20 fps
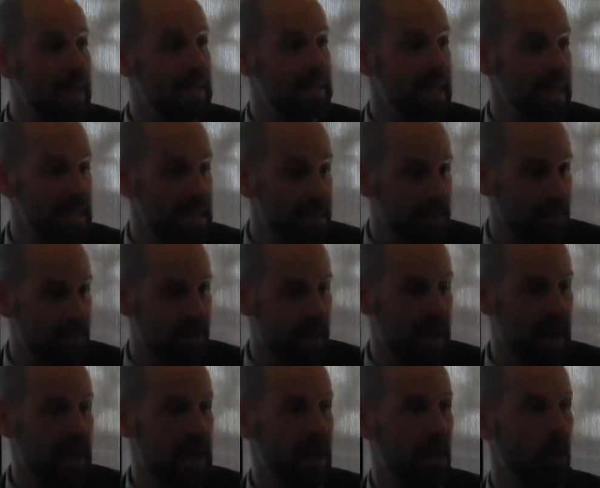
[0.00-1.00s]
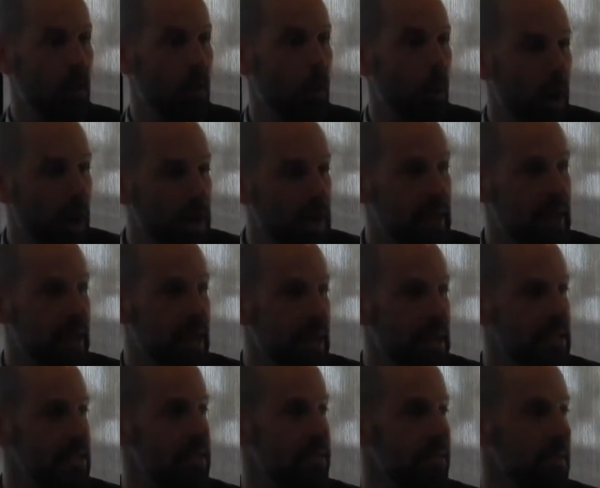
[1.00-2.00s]
identifying what
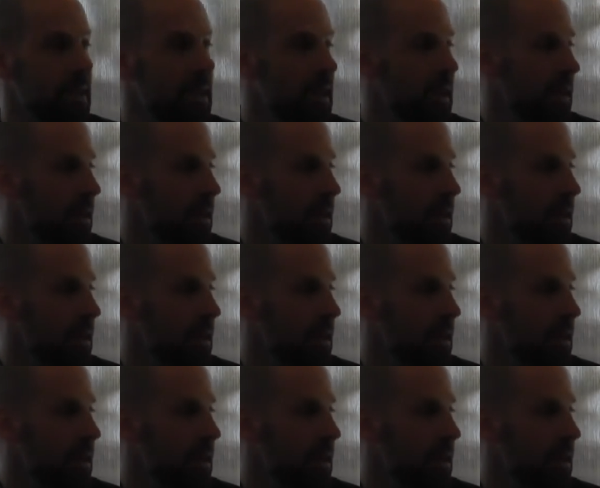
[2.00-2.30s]
kinds of